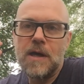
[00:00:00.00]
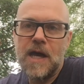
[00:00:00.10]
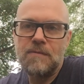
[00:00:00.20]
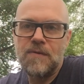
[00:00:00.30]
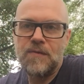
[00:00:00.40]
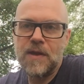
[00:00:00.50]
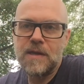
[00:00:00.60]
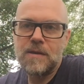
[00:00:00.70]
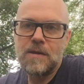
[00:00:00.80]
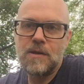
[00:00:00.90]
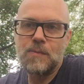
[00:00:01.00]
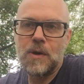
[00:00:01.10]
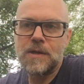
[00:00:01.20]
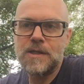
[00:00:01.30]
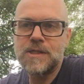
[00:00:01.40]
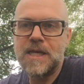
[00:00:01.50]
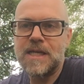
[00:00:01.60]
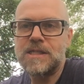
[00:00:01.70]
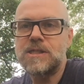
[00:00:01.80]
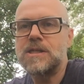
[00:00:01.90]
everything your partner
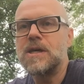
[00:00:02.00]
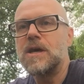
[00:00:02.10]
says